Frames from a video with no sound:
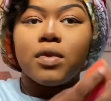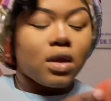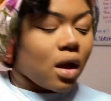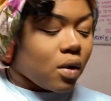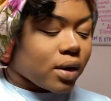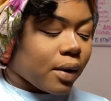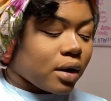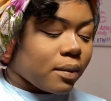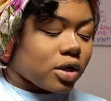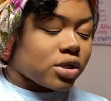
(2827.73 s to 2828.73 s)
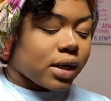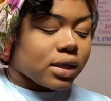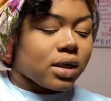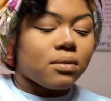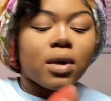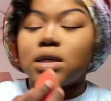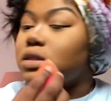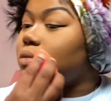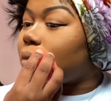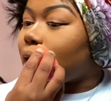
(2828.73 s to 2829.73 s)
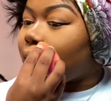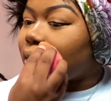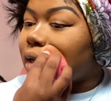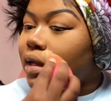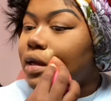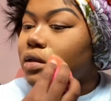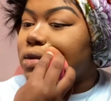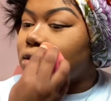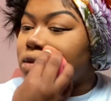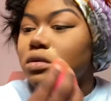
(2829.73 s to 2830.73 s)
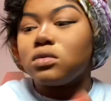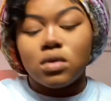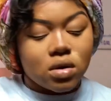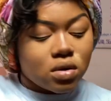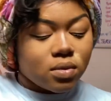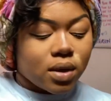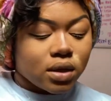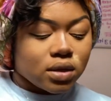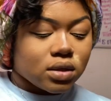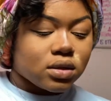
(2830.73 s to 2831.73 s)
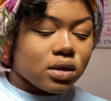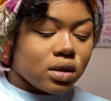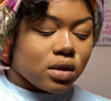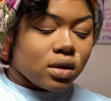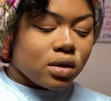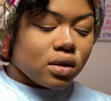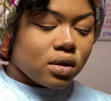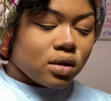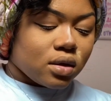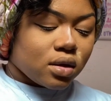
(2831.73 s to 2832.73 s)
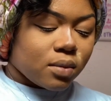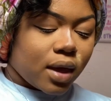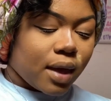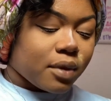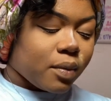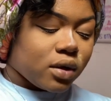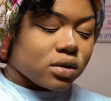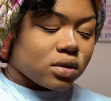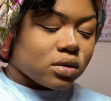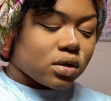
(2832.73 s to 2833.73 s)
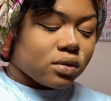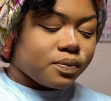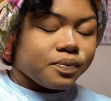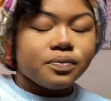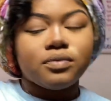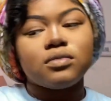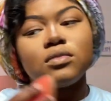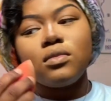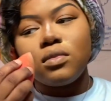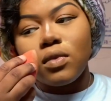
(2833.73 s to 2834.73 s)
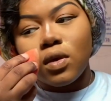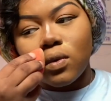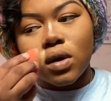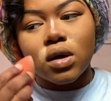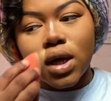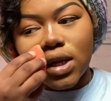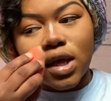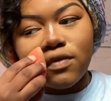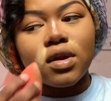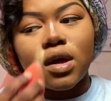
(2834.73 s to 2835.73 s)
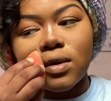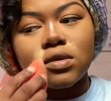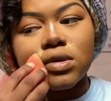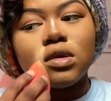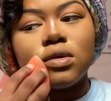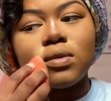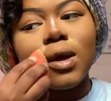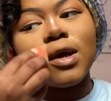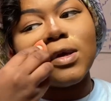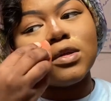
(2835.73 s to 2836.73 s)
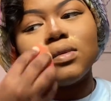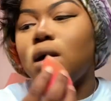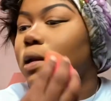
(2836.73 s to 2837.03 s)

Oh, and I want to make sure I get my smile lines too. Oh my god, I'm a happy person, so yeah, I laugh a lot, so I get smile.